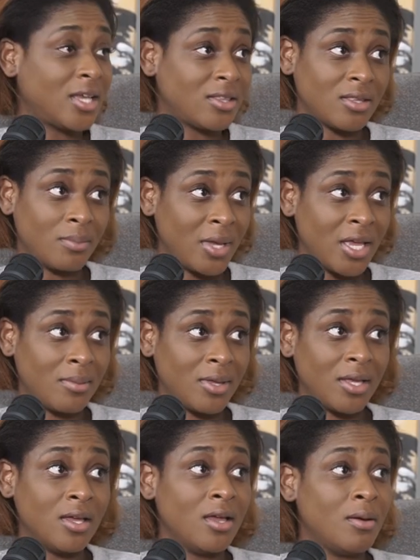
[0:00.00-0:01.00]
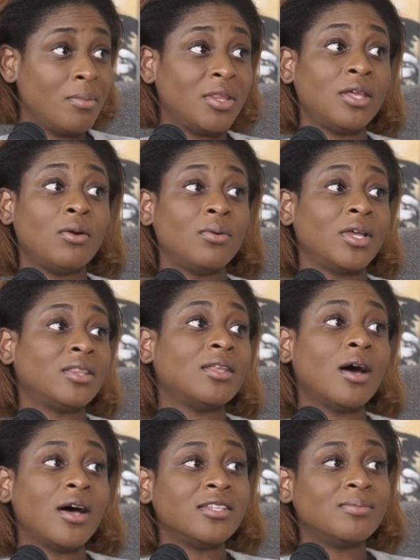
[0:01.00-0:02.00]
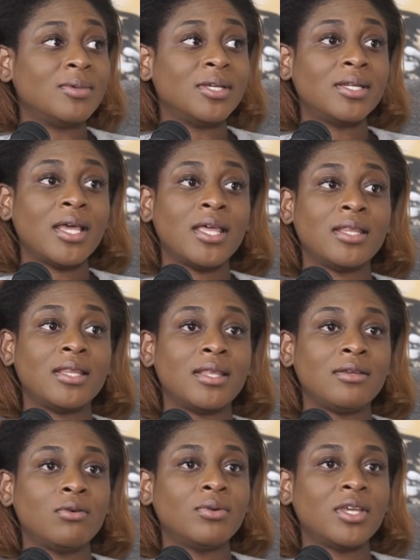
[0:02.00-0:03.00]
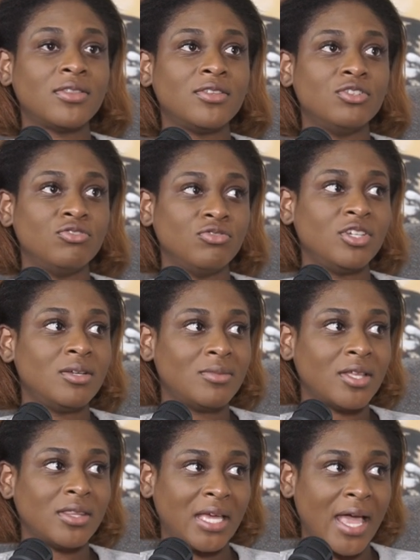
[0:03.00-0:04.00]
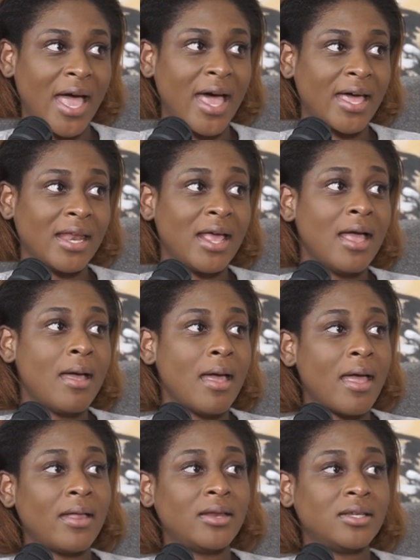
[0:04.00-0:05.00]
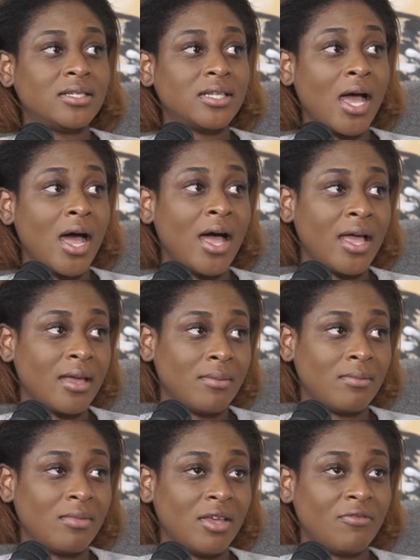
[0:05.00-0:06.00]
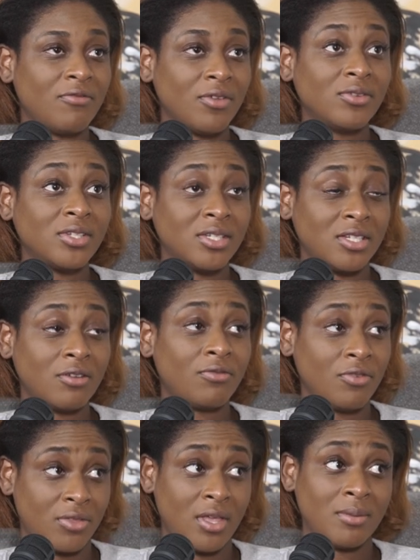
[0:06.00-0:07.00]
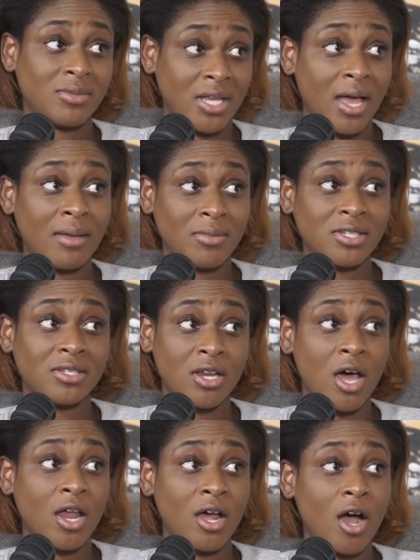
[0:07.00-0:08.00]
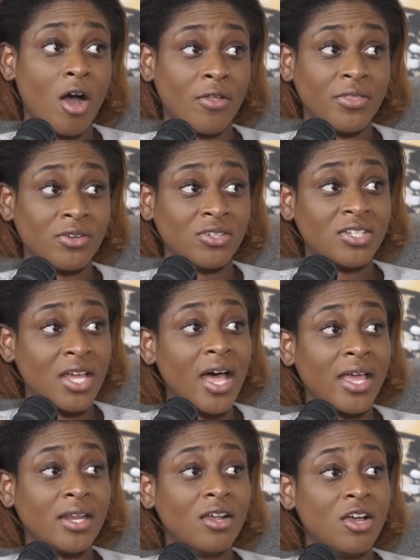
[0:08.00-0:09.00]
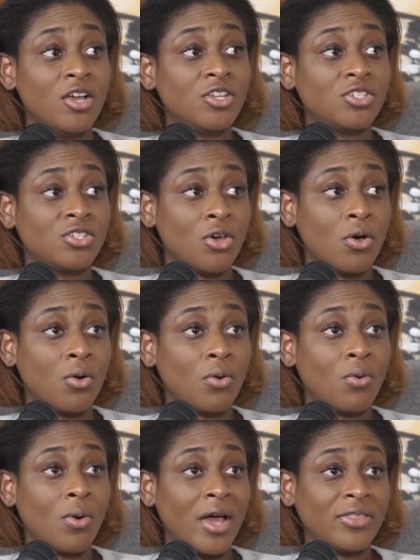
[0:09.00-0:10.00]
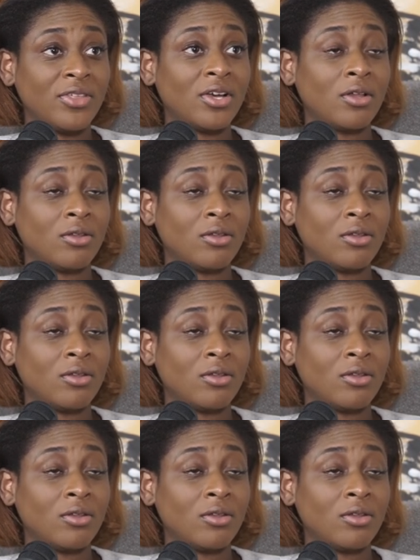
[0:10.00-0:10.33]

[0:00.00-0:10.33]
get the baby, but they don't get the husband and they don't get the dream that they had and time it feels as if for them time is not on their side mm. so i think a